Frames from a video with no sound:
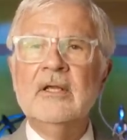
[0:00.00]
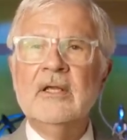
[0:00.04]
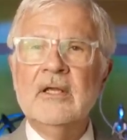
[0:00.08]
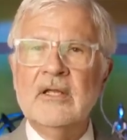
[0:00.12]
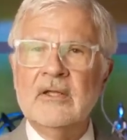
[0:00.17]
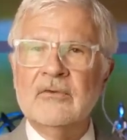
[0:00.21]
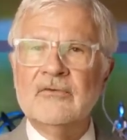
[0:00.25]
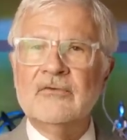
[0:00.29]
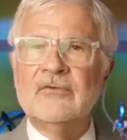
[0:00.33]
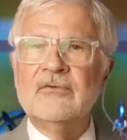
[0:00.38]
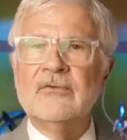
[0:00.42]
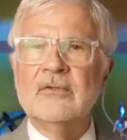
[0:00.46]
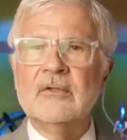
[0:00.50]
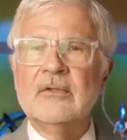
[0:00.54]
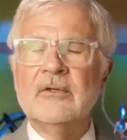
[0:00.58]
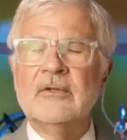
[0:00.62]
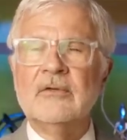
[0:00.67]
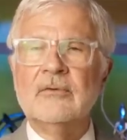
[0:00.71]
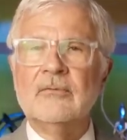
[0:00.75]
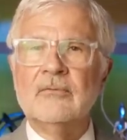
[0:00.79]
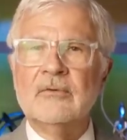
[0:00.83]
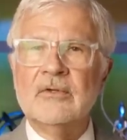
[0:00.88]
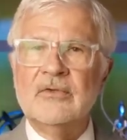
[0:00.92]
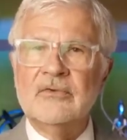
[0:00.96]

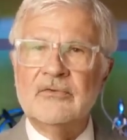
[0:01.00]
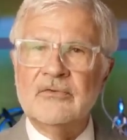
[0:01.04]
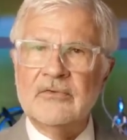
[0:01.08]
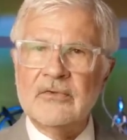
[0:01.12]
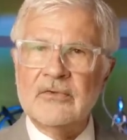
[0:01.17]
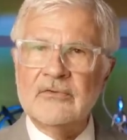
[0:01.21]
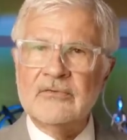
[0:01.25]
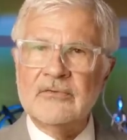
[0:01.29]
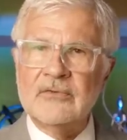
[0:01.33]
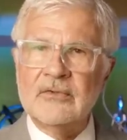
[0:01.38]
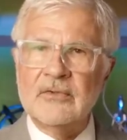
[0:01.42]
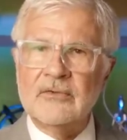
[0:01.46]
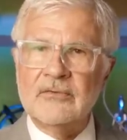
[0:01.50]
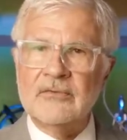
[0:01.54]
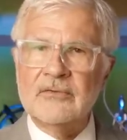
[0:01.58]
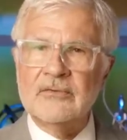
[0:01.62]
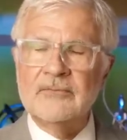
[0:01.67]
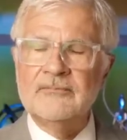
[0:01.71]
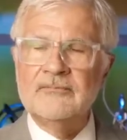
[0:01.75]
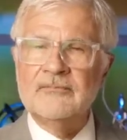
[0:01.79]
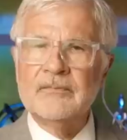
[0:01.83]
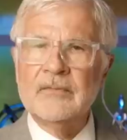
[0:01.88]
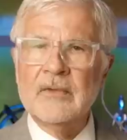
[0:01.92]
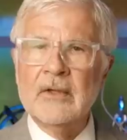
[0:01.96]
insulin
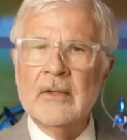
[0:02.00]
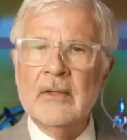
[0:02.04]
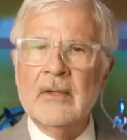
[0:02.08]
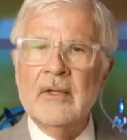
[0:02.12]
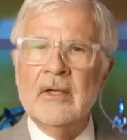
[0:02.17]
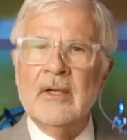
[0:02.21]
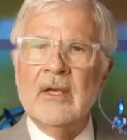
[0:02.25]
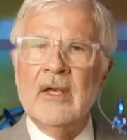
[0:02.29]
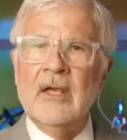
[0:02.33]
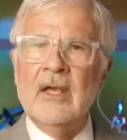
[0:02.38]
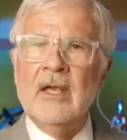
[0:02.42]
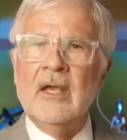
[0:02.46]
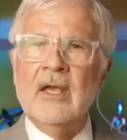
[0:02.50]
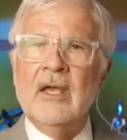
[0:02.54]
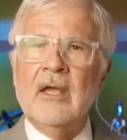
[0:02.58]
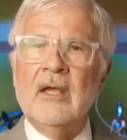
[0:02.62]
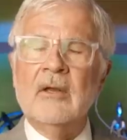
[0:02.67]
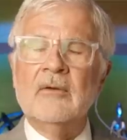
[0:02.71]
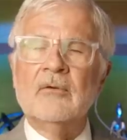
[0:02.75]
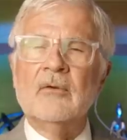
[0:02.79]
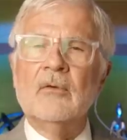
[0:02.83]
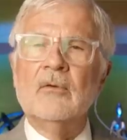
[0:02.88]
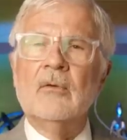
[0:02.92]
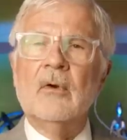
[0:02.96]
resistance.
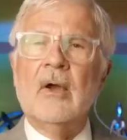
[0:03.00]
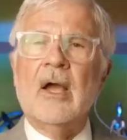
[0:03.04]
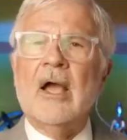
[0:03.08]
And